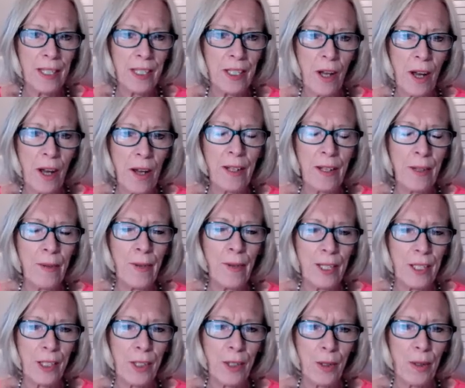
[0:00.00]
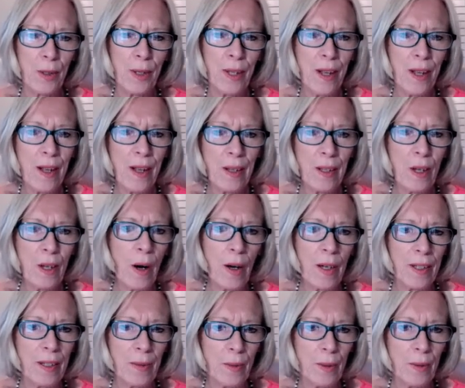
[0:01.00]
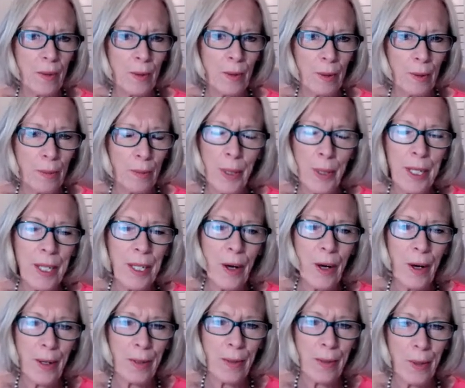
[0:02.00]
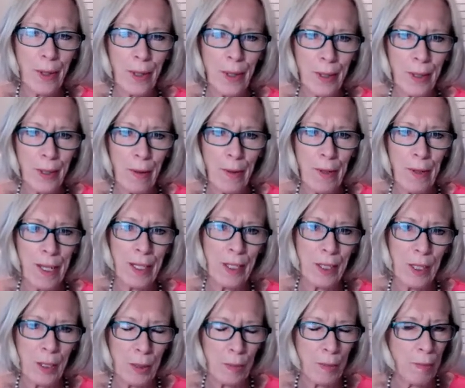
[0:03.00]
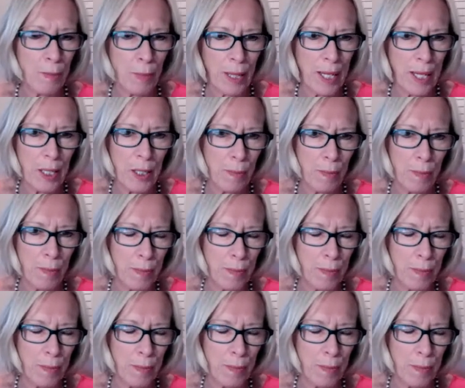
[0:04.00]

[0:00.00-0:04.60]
It's not a conventional garden, a pretty garden where everything's just placed